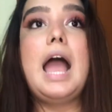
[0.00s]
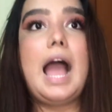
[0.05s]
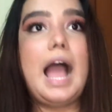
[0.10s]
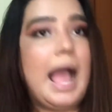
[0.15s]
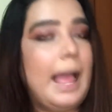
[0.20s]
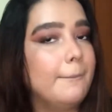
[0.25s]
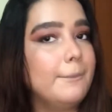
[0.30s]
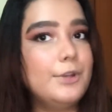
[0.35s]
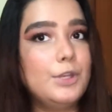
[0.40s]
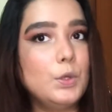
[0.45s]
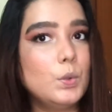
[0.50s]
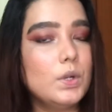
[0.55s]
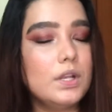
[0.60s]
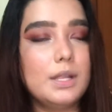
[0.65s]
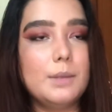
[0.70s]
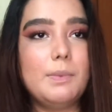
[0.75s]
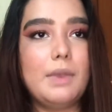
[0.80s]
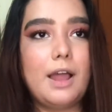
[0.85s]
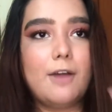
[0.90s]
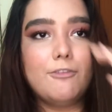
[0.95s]
I'm a nude
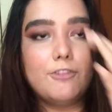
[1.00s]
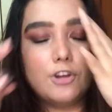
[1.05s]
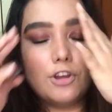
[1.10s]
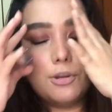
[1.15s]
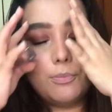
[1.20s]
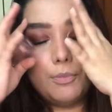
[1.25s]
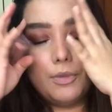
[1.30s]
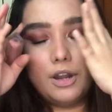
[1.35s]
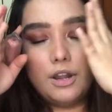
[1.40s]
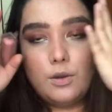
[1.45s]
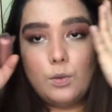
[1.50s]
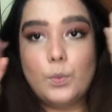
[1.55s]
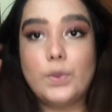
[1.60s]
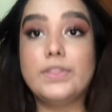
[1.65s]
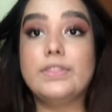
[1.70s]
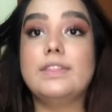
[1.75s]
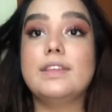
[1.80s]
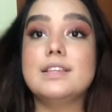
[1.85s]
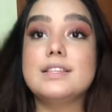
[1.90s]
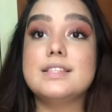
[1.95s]
lip lover, but
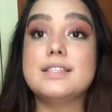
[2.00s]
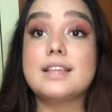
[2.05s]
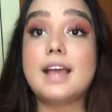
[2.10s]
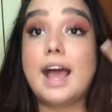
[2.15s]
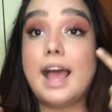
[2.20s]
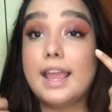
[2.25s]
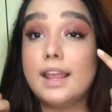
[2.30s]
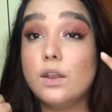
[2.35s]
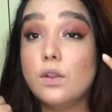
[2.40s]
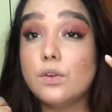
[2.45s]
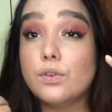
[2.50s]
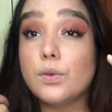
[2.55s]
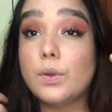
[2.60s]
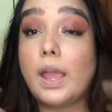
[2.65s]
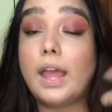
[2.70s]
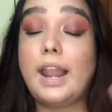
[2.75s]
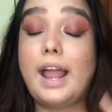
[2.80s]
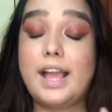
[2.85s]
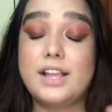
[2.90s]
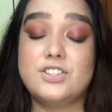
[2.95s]
with this eye look you
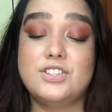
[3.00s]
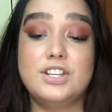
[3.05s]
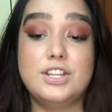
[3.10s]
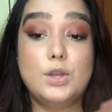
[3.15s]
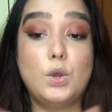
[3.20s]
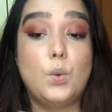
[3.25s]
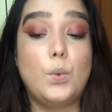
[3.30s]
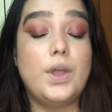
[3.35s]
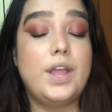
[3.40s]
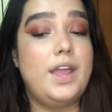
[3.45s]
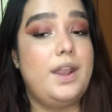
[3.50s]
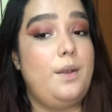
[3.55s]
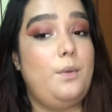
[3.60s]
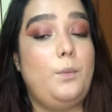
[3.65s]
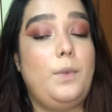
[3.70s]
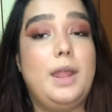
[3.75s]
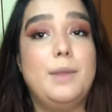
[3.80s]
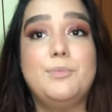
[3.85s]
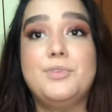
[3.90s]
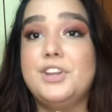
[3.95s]
can actually go ahead and
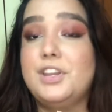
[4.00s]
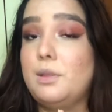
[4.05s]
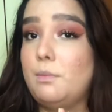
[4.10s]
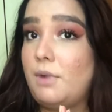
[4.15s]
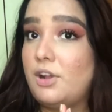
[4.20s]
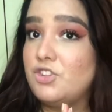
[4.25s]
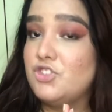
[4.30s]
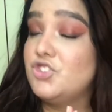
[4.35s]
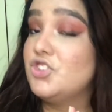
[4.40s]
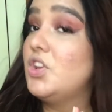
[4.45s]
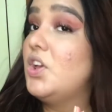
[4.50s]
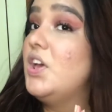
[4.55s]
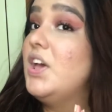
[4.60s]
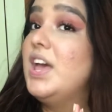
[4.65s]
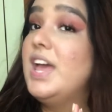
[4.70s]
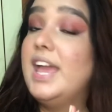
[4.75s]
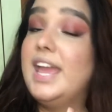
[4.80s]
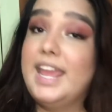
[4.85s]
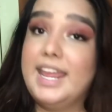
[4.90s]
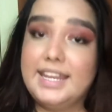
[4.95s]
wear pretty much
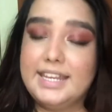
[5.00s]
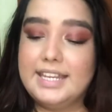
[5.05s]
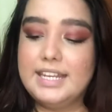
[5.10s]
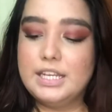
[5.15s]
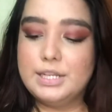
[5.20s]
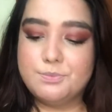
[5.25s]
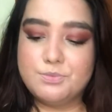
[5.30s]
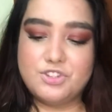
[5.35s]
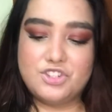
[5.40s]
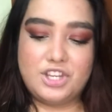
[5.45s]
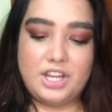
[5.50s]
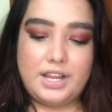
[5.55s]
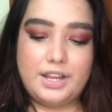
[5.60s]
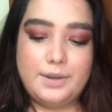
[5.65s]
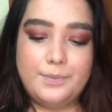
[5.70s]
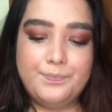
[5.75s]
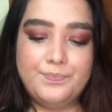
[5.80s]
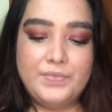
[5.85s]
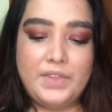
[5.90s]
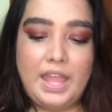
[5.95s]
any lip shade.
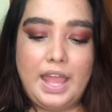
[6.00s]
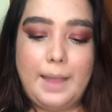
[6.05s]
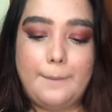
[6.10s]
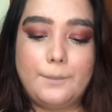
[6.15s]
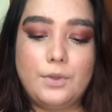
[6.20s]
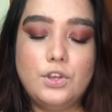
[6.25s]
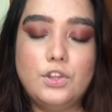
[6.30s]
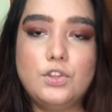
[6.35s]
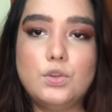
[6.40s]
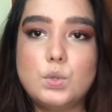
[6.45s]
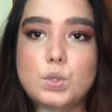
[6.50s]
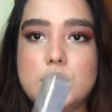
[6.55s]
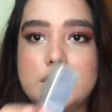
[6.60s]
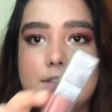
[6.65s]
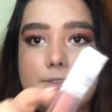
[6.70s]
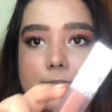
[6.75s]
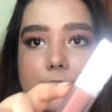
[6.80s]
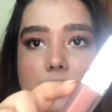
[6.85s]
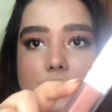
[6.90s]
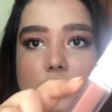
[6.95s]
I'm going to use
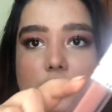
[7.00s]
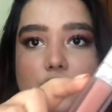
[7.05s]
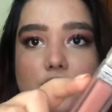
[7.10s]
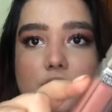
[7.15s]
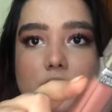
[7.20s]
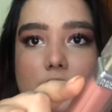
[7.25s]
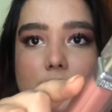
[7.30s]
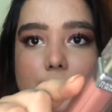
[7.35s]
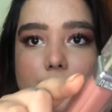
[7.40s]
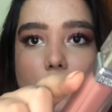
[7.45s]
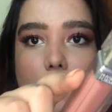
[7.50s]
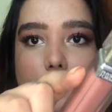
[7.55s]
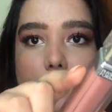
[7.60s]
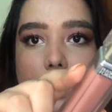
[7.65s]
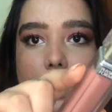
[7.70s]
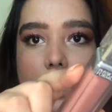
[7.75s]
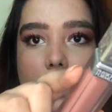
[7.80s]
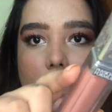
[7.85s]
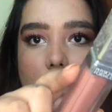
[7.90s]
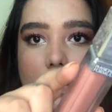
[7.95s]
the Physicians
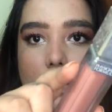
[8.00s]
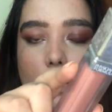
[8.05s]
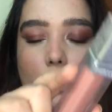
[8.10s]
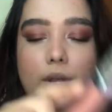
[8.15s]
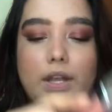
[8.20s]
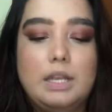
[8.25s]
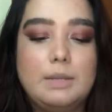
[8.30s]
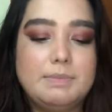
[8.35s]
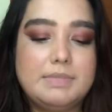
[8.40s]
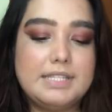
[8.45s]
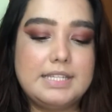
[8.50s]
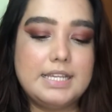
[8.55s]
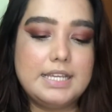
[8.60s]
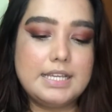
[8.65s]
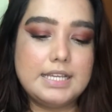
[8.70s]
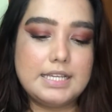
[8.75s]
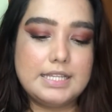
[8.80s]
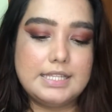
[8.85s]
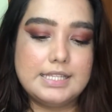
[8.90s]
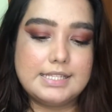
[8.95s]
Formula liquid
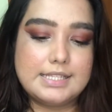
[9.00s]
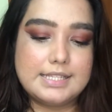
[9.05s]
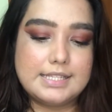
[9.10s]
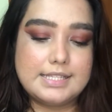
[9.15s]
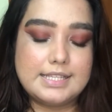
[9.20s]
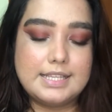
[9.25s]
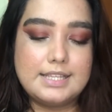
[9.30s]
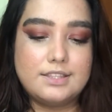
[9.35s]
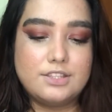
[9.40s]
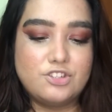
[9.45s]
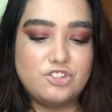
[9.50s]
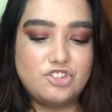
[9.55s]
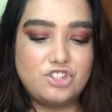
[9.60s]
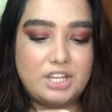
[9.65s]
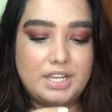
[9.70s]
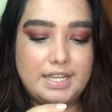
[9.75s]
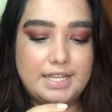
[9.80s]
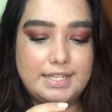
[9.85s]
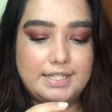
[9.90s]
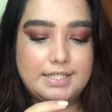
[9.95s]
lipstick. This is in the
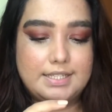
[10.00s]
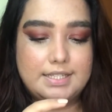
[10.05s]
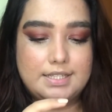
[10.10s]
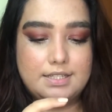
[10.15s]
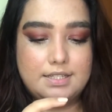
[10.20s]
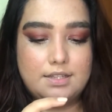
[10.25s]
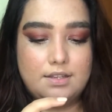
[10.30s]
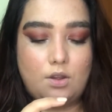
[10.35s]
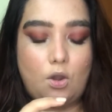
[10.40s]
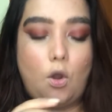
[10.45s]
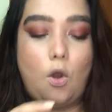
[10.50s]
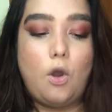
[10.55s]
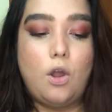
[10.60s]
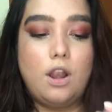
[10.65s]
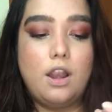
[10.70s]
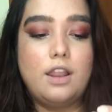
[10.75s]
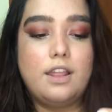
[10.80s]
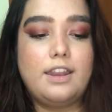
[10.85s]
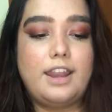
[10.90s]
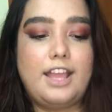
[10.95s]
shade
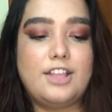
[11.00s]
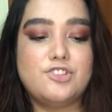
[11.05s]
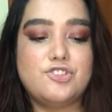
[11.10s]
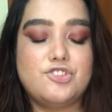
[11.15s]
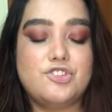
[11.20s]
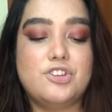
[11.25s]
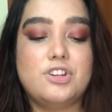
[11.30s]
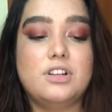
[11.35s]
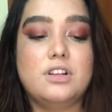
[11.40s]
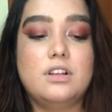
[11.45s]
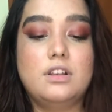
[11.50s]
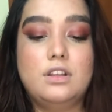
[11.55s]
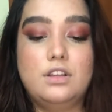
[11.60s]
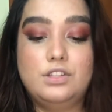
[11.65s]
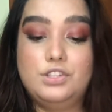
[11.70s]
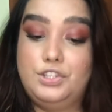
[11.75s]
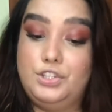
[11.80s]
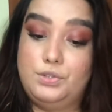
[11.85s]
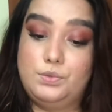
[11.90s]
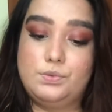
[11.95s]
All Natural
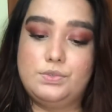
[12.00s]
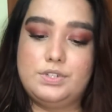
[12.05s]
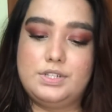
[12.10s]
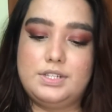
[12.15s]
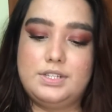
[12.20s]
Nude.